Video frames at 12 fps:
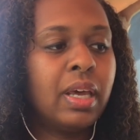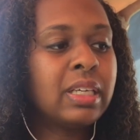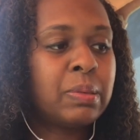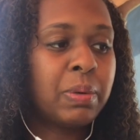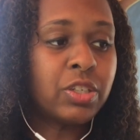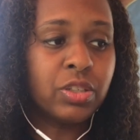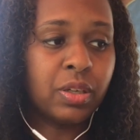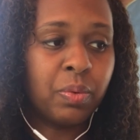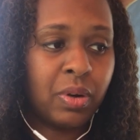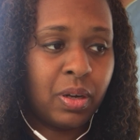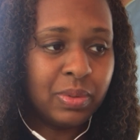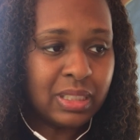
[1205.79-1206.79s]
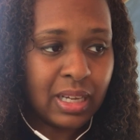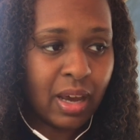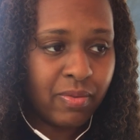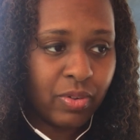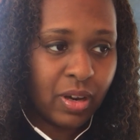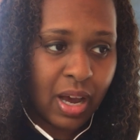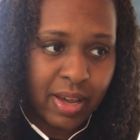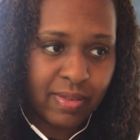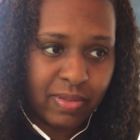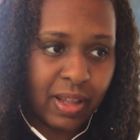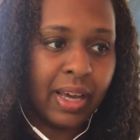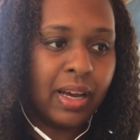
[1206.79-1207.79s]
especially when it was time for
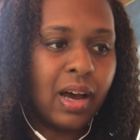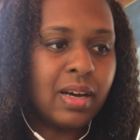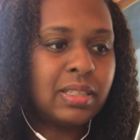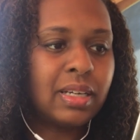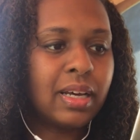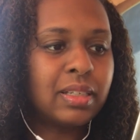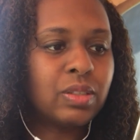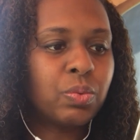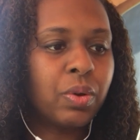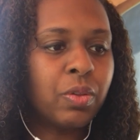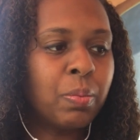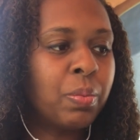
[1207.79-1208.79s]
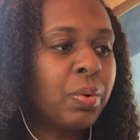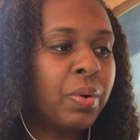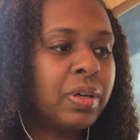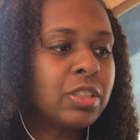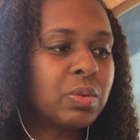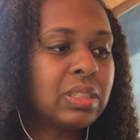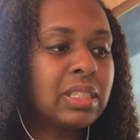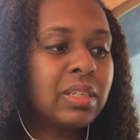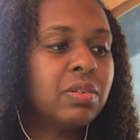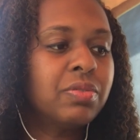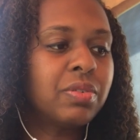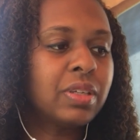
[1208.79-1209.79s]
kite flying contests where the boys would
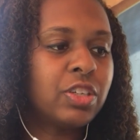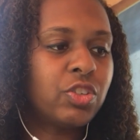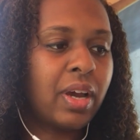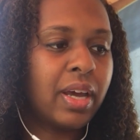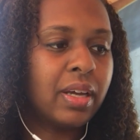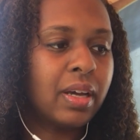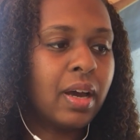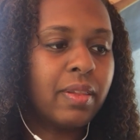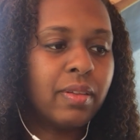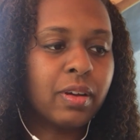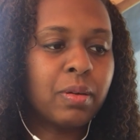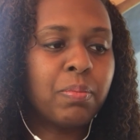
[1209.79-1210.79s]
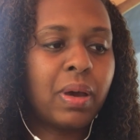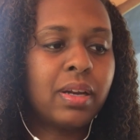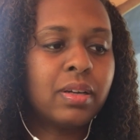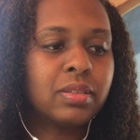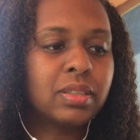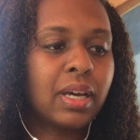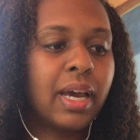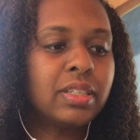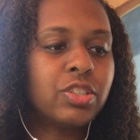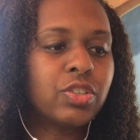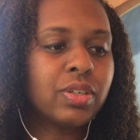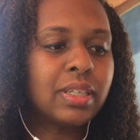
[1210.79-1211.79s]
skillfully try to cut their competitors'
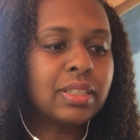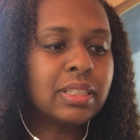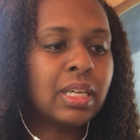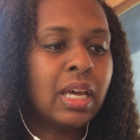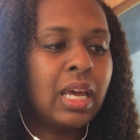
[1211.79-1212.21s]
kite strings.